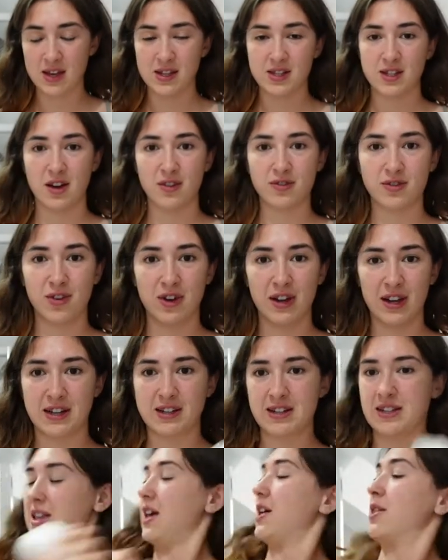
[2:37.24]
Dove going
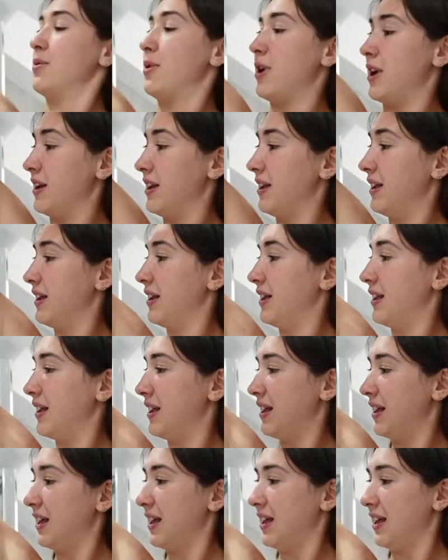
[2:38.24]
under the other one.
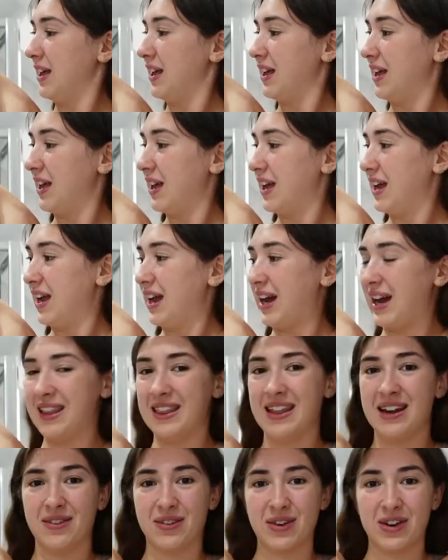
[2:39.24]
And
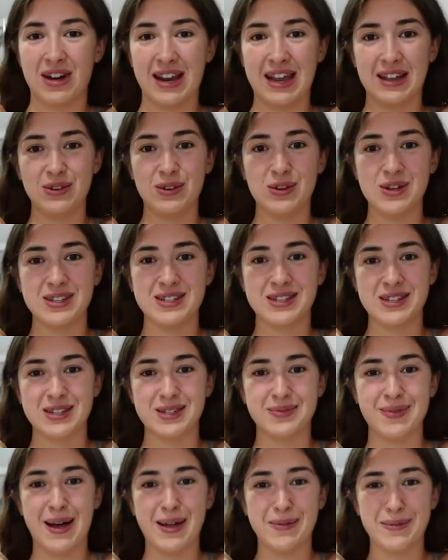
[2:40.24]
then I'm going to get Lewis to
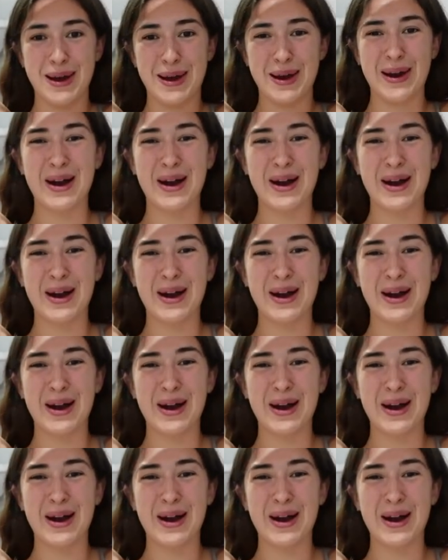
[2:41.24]
smell my